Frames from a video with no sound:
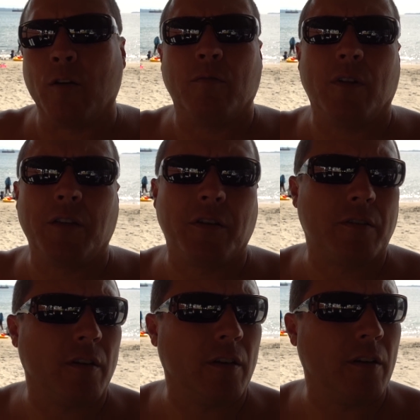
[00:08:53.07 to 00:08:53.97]
know, it's
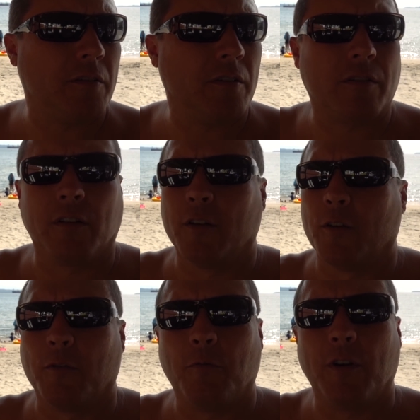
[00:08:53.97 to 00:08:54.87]
just a it's just a
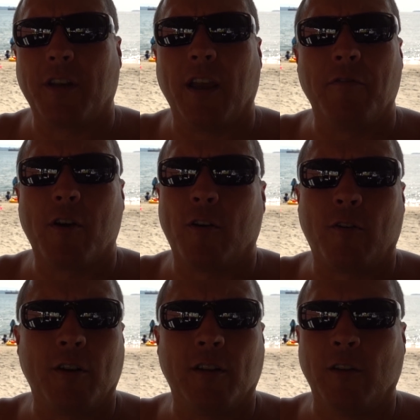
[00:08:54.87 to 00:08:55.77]
little what Kevin
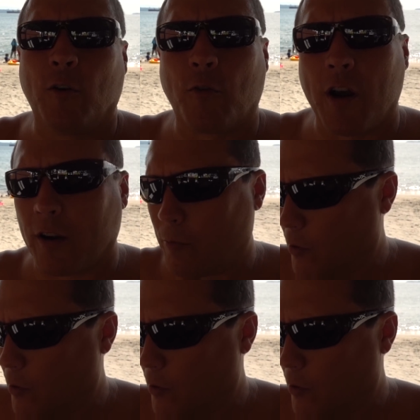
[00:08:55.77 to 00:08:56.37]
called it, a little rock and